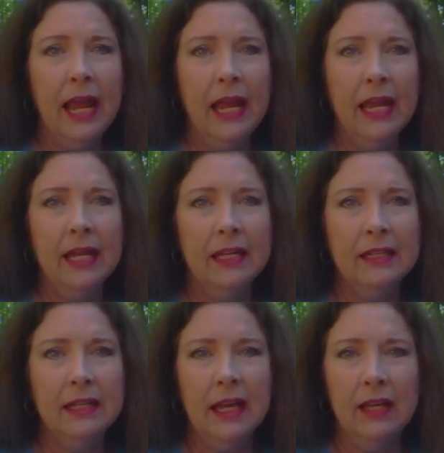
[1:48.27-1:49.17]

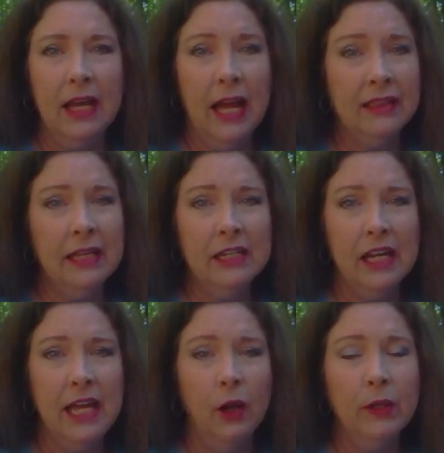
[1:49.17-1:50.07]
and I think
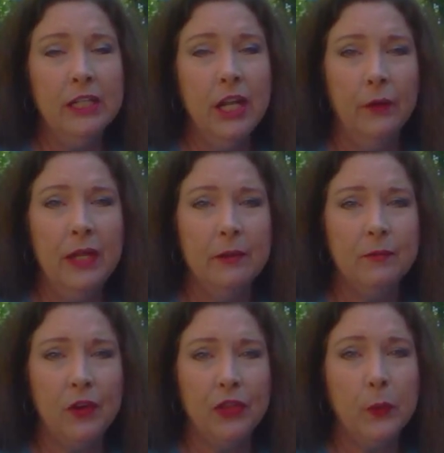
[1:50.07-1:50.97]
had only known
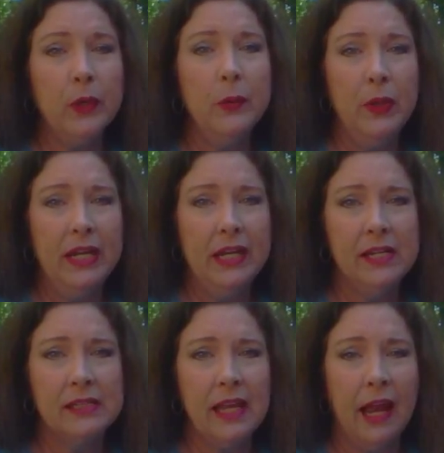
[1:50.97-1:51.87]
him for three
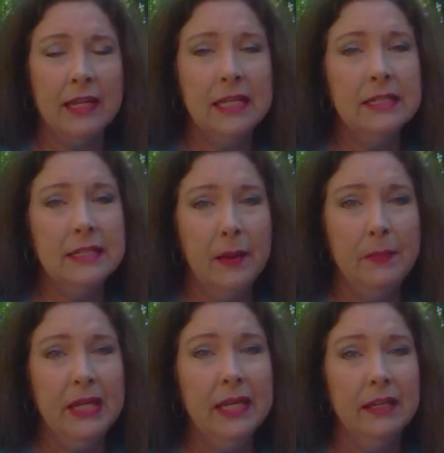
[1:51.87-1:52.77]
weeks and ended
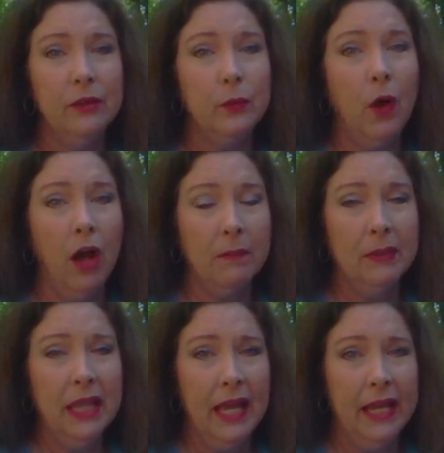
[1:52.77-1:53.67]
up being in the wrong
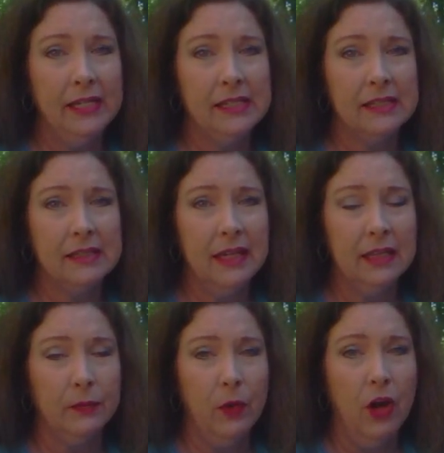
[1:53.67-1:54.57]
place
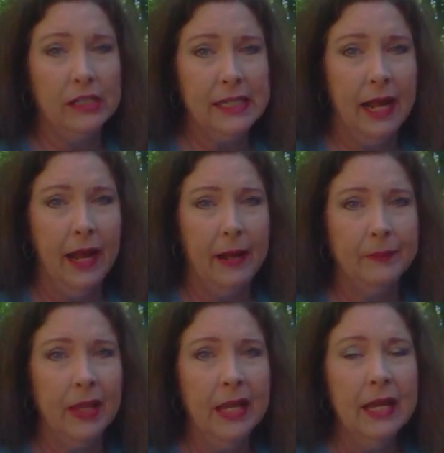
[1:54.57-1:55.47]
at the wrong
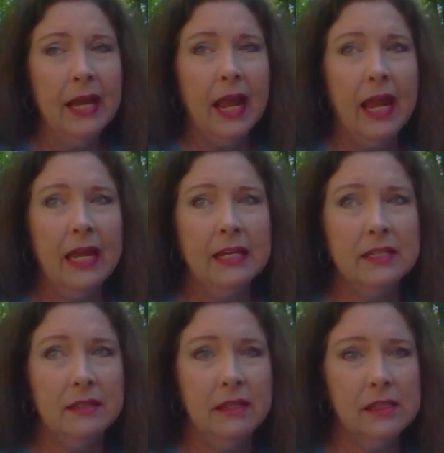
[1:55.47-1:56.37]
time,
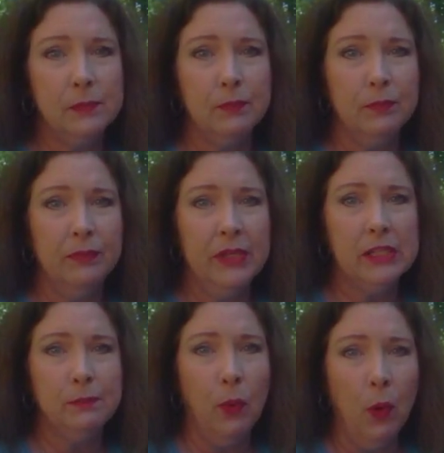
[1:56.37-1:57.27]
and this.
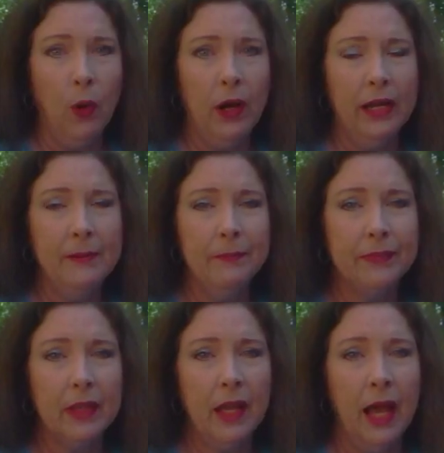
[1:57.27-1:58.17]
This boy,
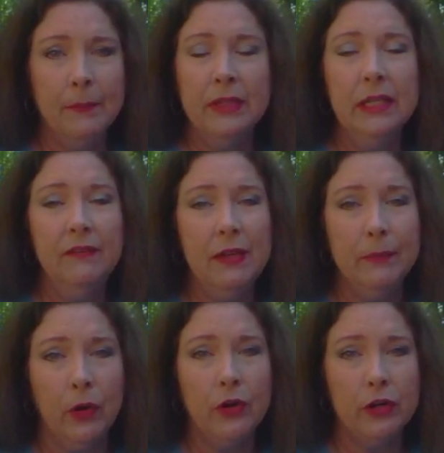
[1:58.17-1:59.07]
I believe he
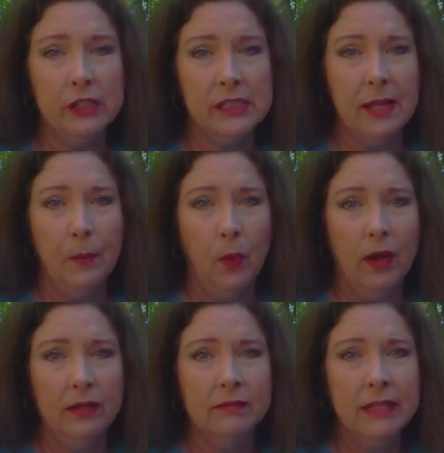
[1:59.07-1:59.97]
murdered
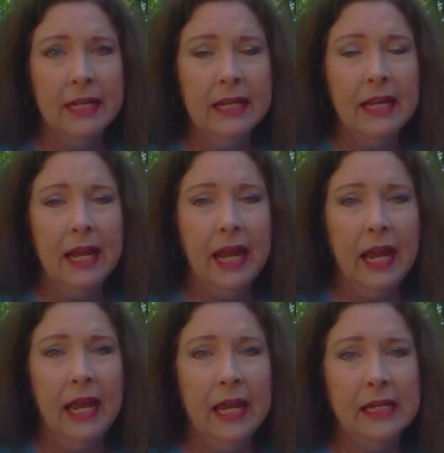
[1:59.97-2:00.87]
someone,
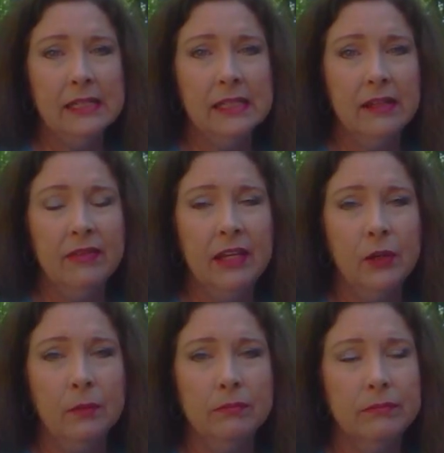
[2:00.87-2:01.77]
and
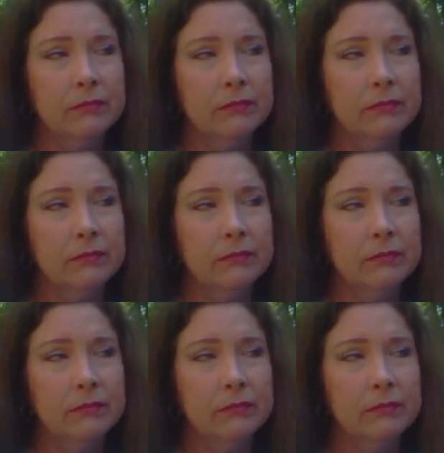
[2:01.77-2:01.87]
they're,